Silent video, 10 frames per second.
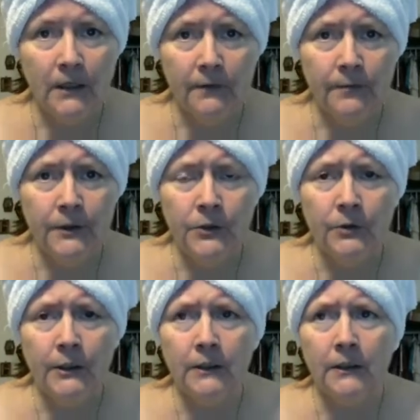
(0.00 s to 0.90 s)
I've been
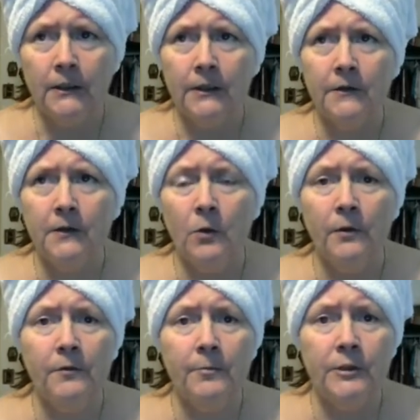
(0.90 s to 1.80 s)
doing the
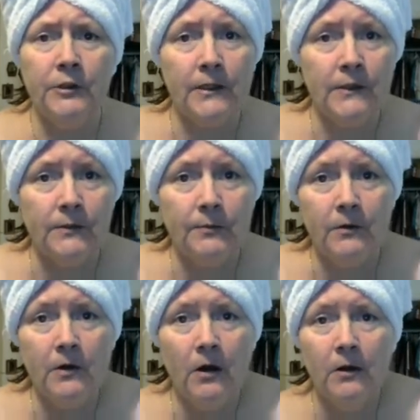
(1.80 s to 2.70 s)
cold thermogenesis
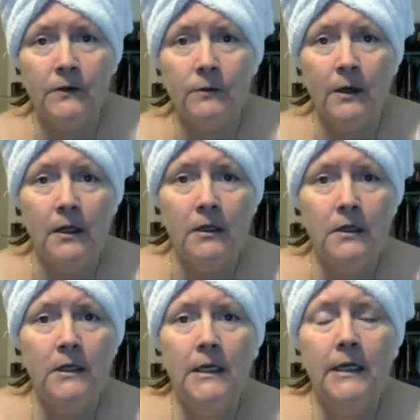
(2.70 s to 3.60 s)
protocol as well,
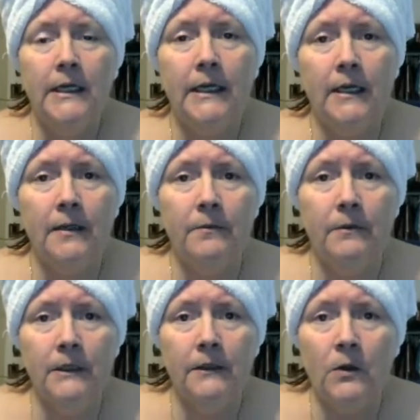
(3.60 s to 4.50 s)
and
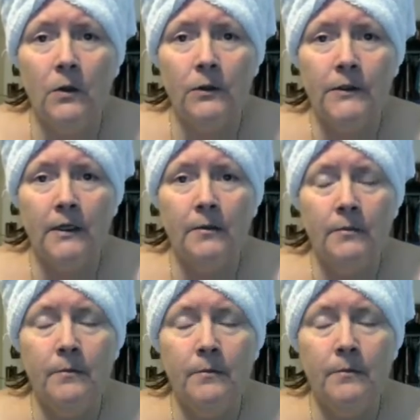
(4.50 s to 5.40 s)
in the cold
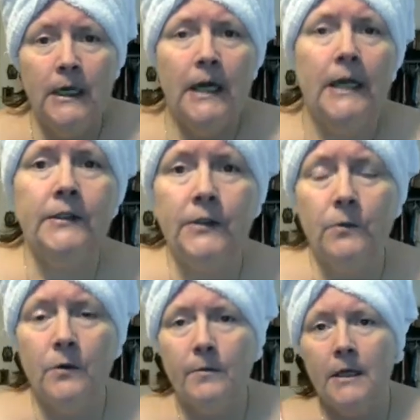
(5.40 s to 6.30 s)
tub I
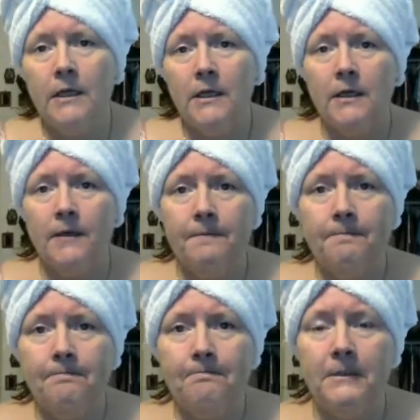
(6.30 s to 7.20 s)
still wear my
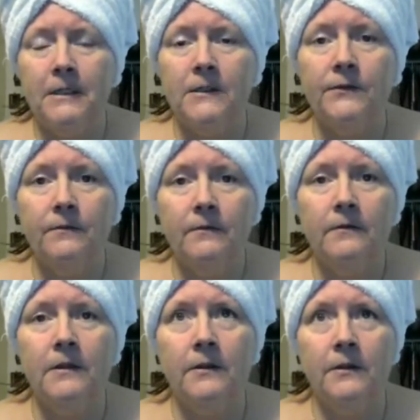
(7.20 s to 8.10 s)
it's
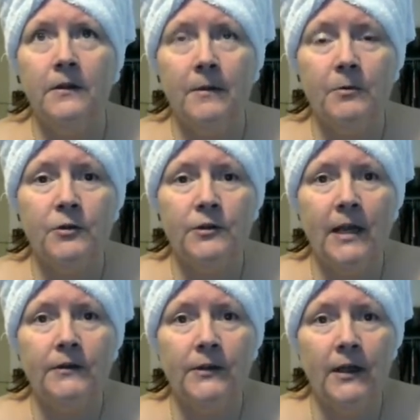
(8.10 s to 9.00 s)
the temperatures
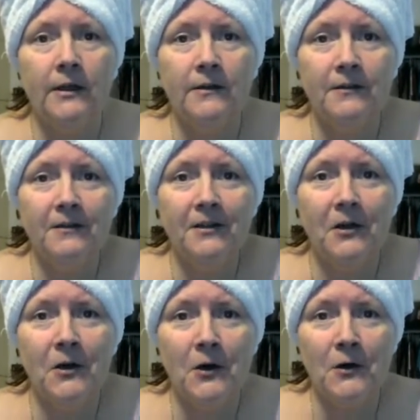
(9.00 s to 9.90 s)
outside
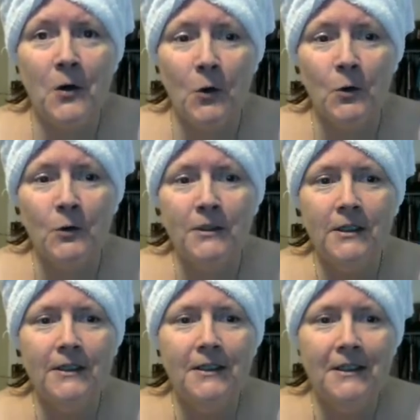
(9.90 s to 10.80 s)
are cold,
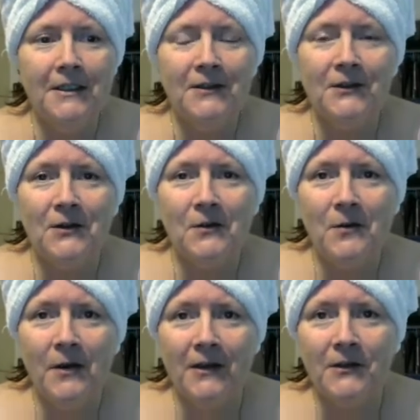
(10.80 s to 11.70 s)

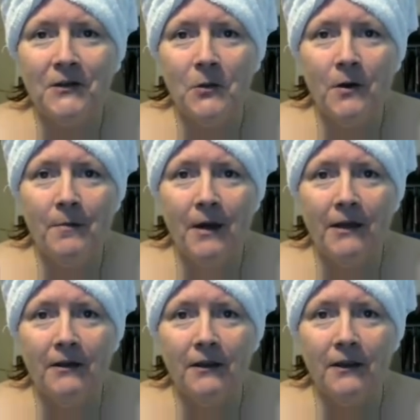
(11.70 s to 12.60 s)
so I still wear
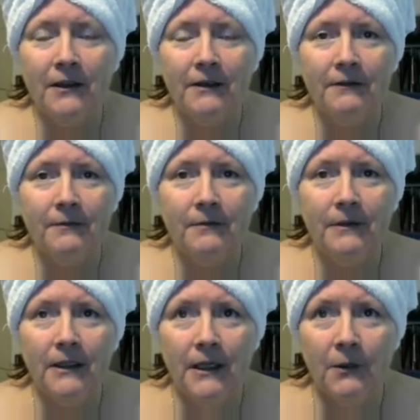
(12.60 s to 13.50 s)
my
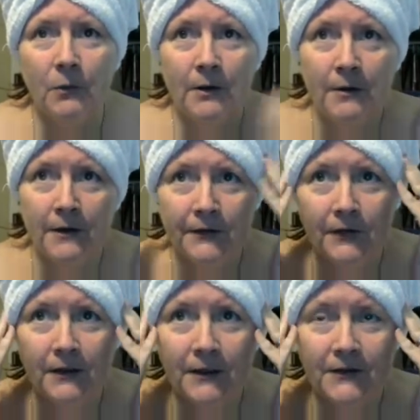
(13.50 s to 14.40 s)
I wear a
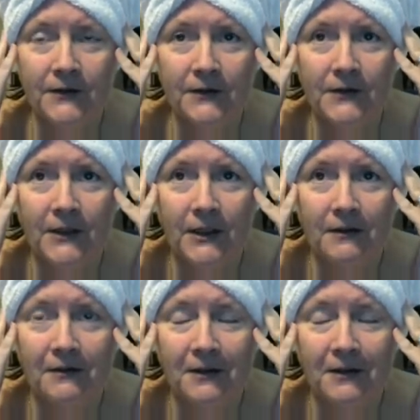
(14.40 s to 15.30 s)

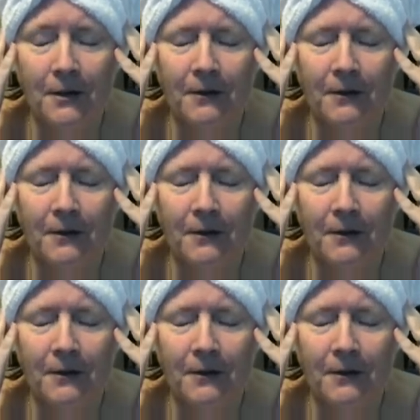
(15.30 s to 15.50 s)
skin